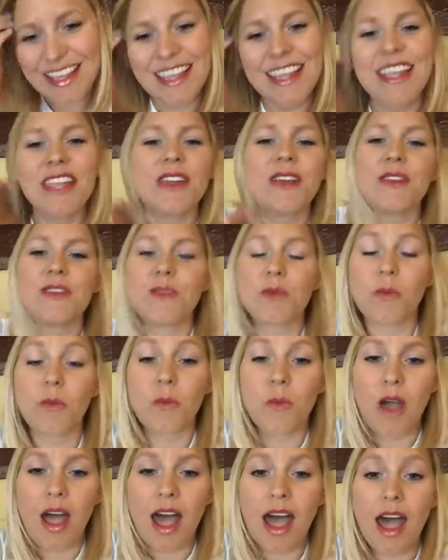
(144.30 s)
here's
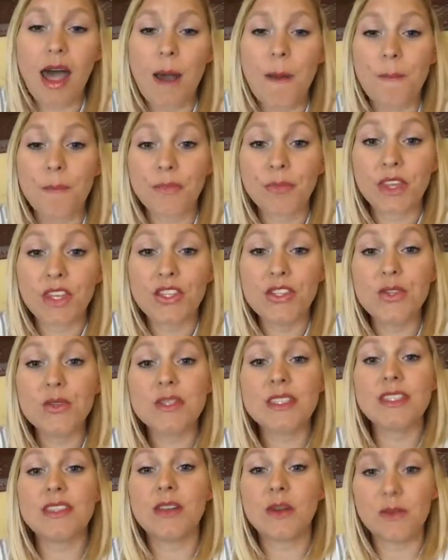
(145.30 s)
do's
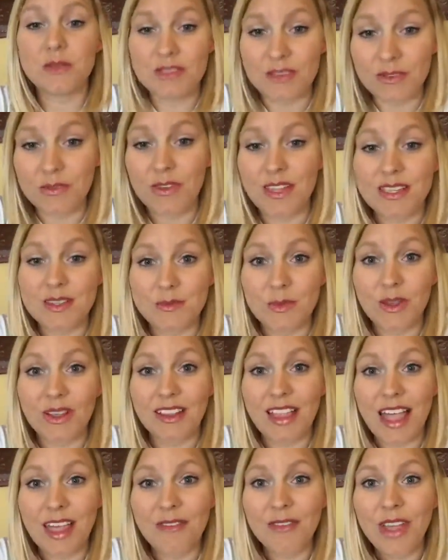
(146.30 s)
and don'ts of Facebook
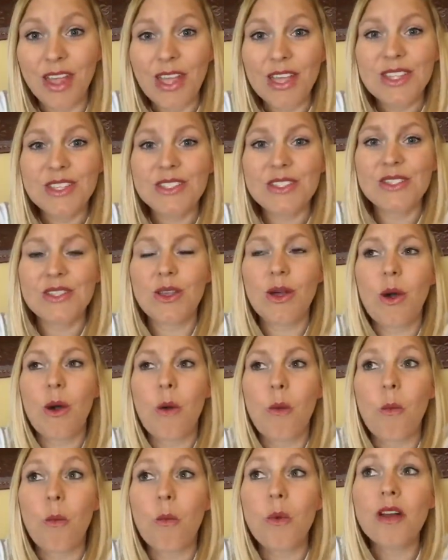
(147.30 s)
Live. So,
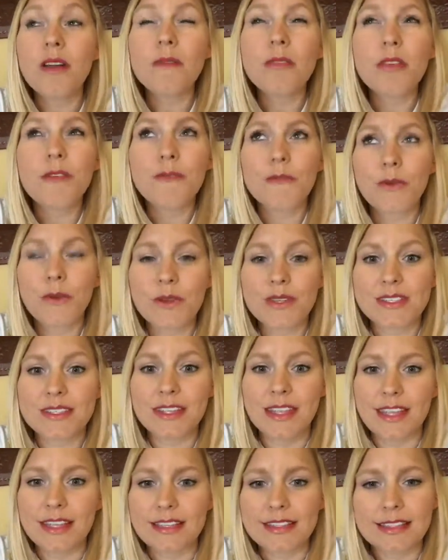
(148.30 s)
one of the first
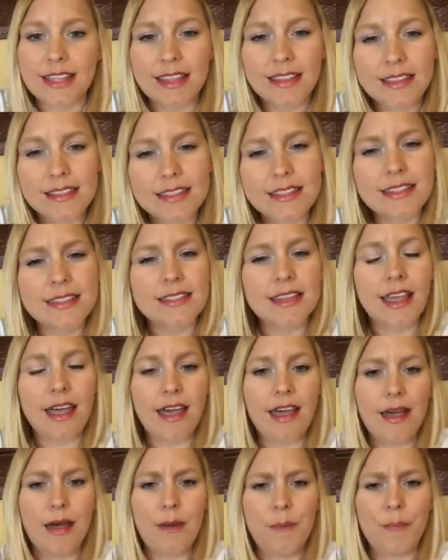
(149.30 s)
things, and this is
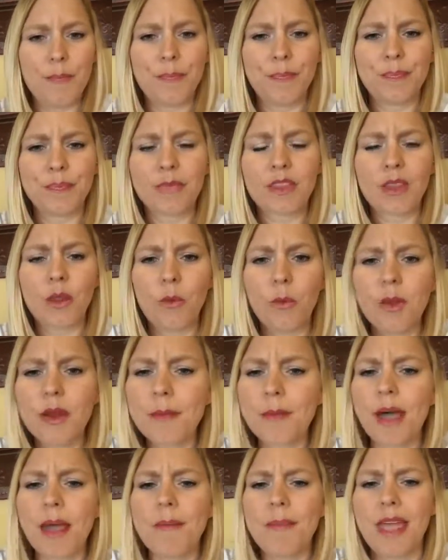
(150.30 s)
one of
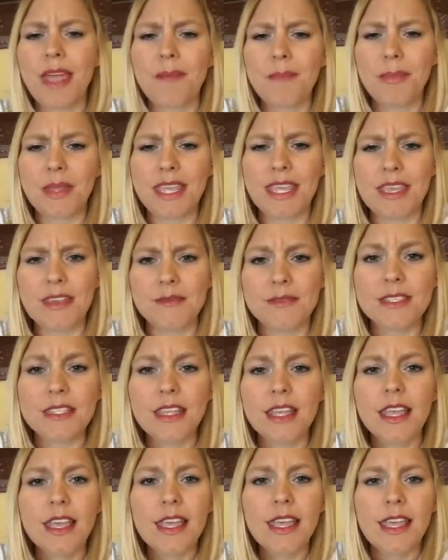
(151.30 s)
my pet peeves,
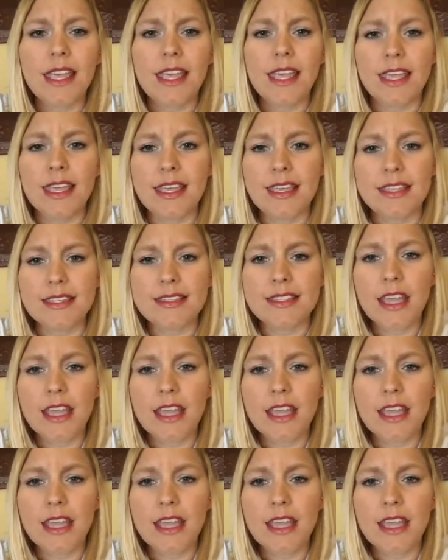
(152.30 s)
is